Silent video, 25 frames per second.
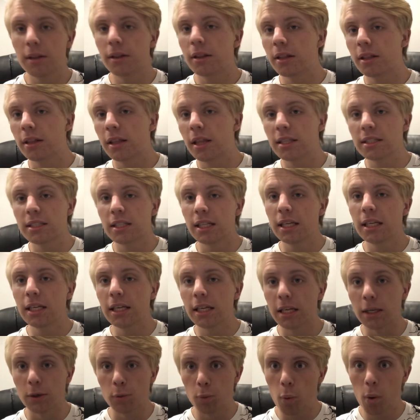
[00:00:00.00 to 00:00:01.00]
the
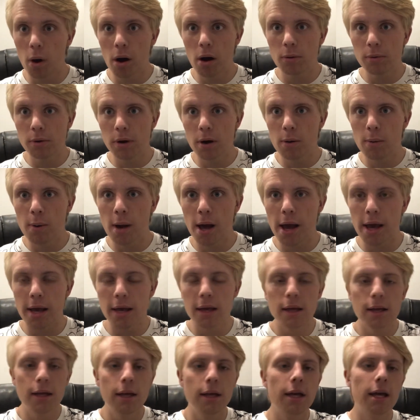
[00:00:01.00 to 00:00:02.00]
slinky. Whoa, no way.
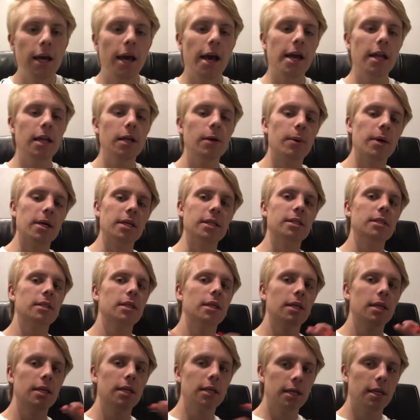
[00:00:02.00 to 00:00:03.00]
Anyways,
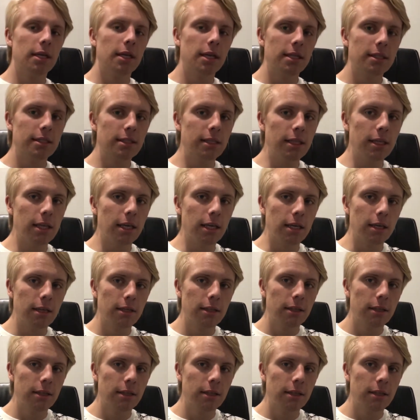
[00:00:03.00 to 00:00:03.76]
slinky.